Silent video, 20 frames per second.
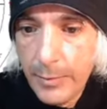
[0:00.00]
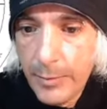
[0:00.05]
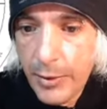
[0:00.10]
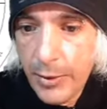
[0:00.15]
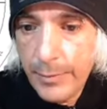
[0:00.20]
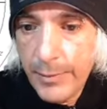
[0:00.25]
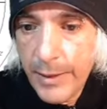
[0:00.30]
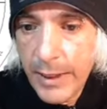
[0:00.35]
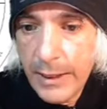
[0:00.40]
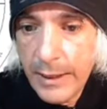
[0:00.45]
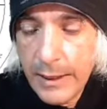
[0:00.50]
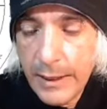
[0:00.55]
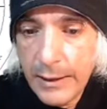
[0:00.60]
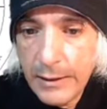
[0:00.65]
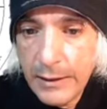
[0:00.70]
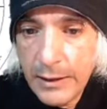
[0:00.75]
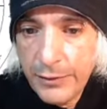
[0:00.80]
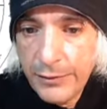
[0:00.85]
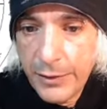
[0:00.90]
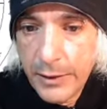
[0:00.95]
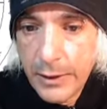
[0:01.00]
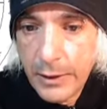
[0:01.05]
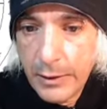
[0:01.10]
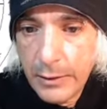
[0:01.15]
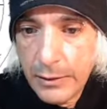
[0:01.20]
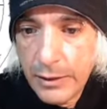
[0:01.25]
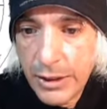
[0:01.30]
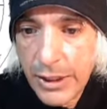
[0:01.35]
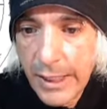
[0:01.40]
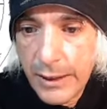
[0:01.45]
Permanent and
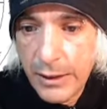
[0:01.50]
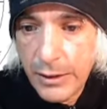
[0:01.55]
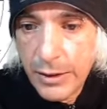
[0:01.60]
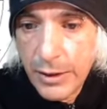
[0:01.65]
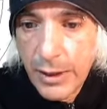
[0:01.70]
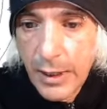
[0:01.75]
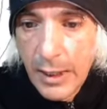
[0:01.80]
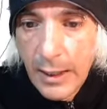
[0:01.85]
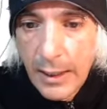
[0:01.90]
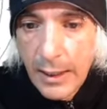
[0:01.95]
difficult change.